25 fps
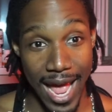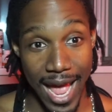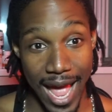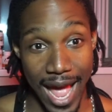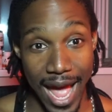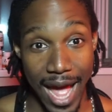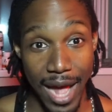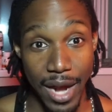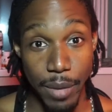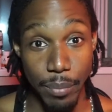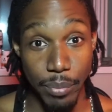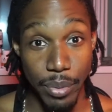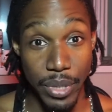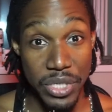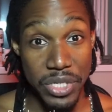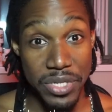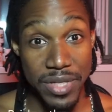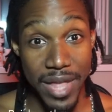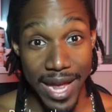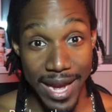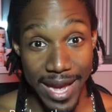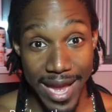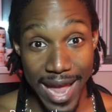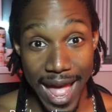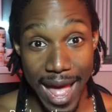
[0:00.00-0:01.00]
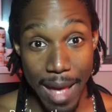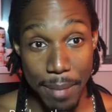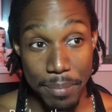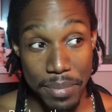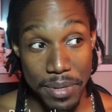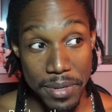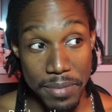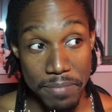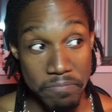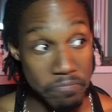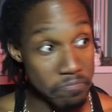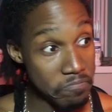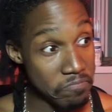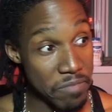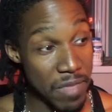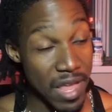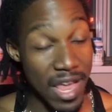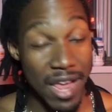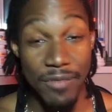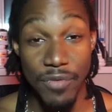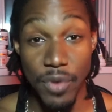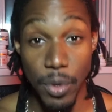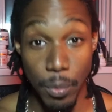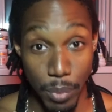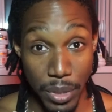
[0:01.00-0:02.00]
how to bridge that gap.
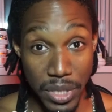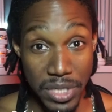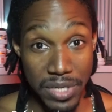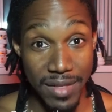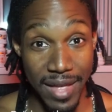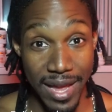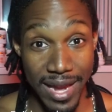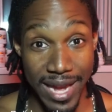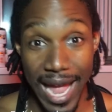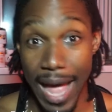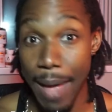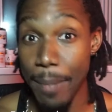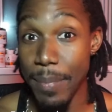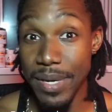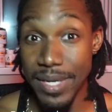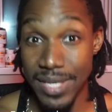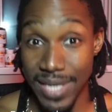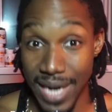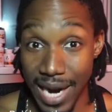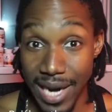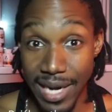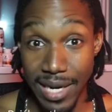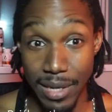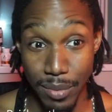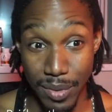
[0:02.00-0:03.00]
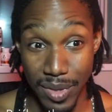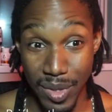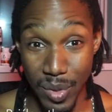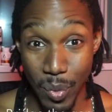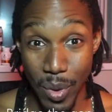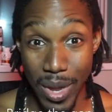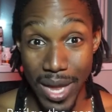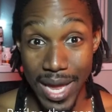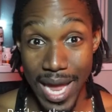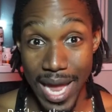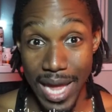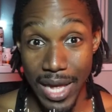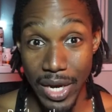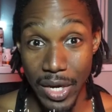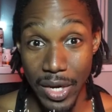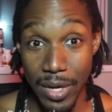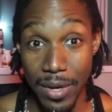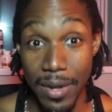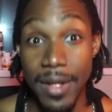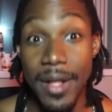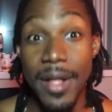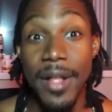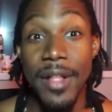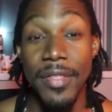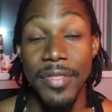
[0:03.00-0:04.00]
If you're bridging that gap entirely with the weight gainer,
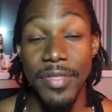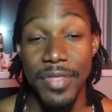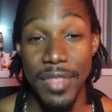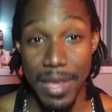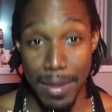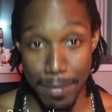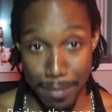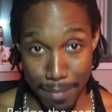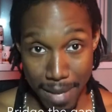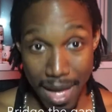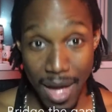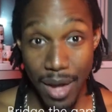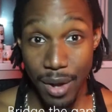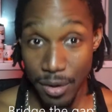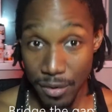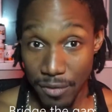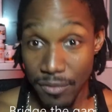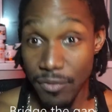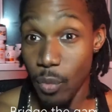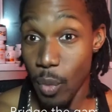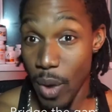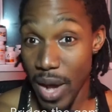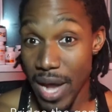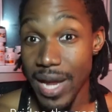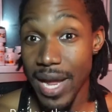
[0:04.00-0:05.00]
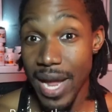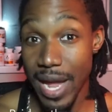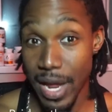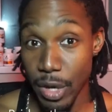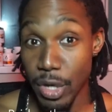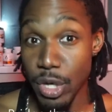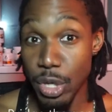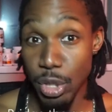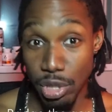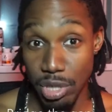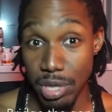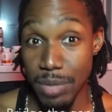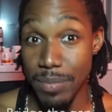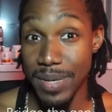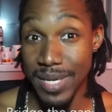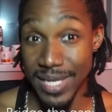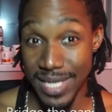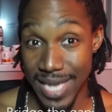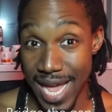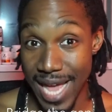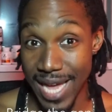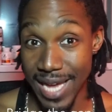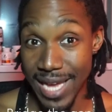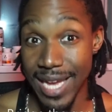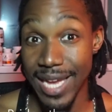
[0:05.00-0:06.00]
the amount of weight gainer you should be
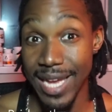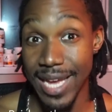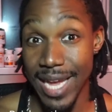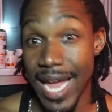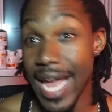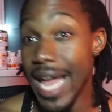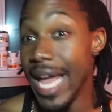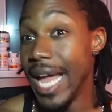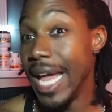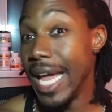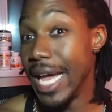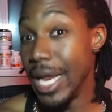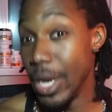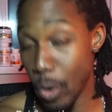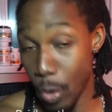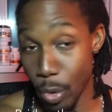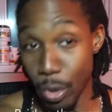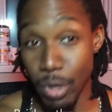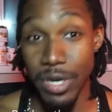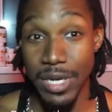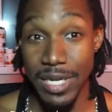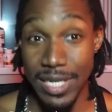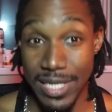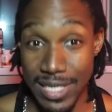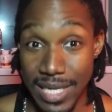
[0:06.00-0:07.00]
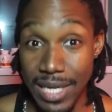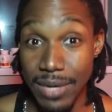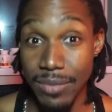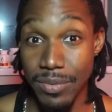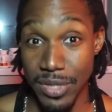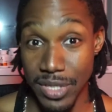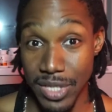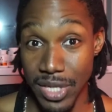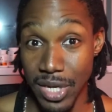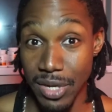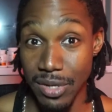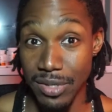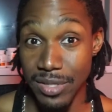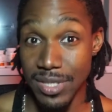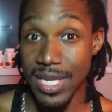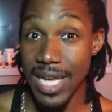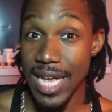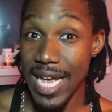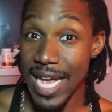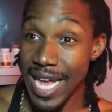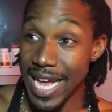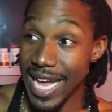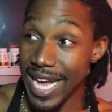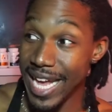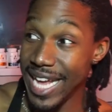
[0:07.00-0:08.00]
taking in order to see results
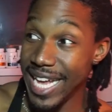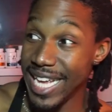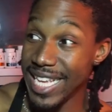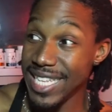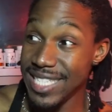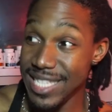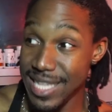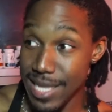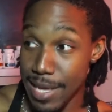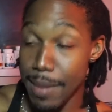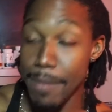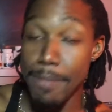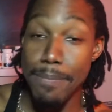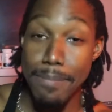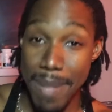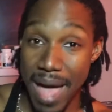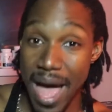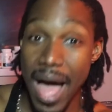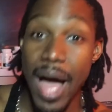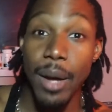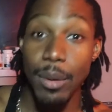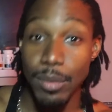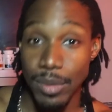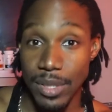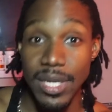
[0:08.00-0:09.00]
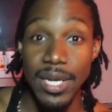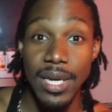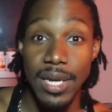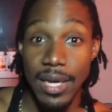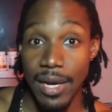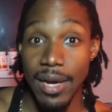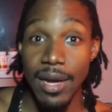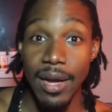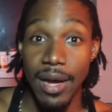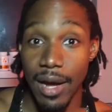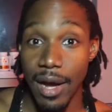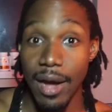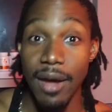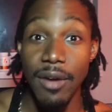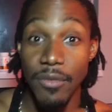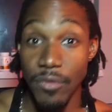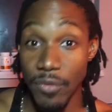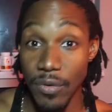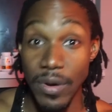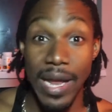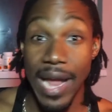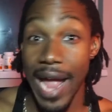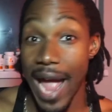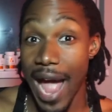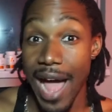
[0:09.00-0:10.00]
is the amount of
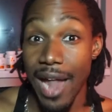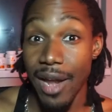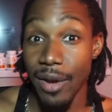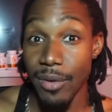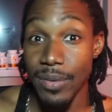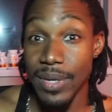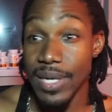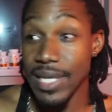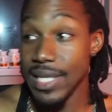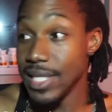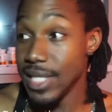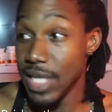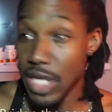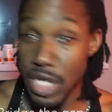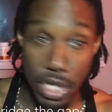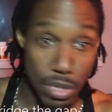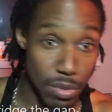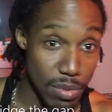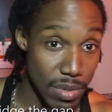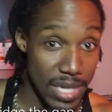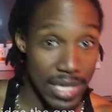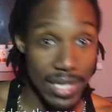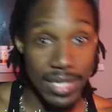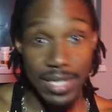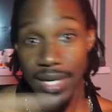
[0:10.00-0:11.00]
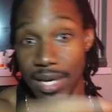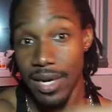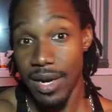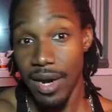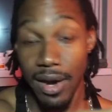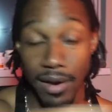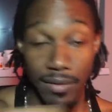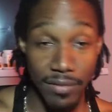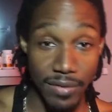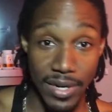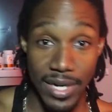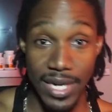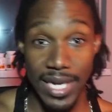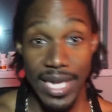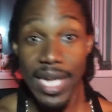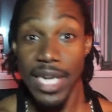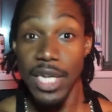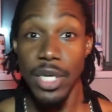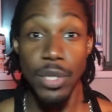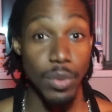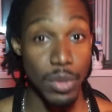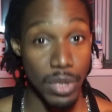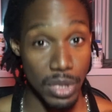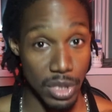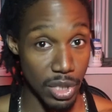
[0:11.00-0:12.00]
calories you need to cover to get
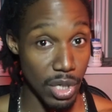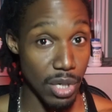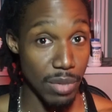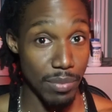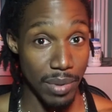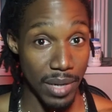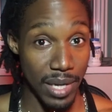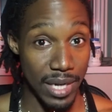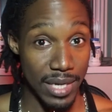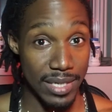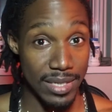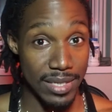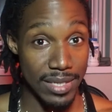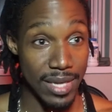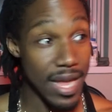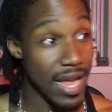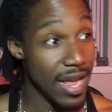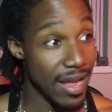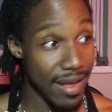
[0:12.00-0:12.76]
to a surplus.